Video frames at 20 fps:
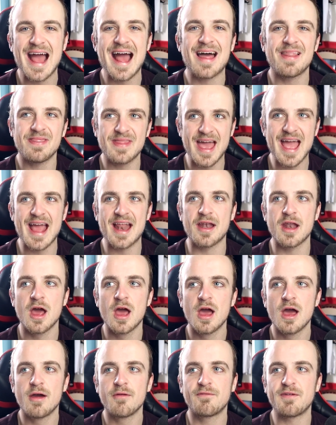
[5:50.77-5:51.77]
and then
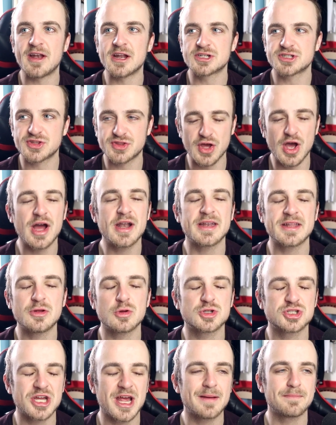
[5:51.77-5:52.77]
finish third in
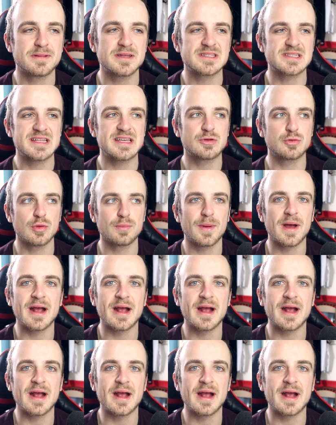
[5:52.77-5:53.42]
your Champions League group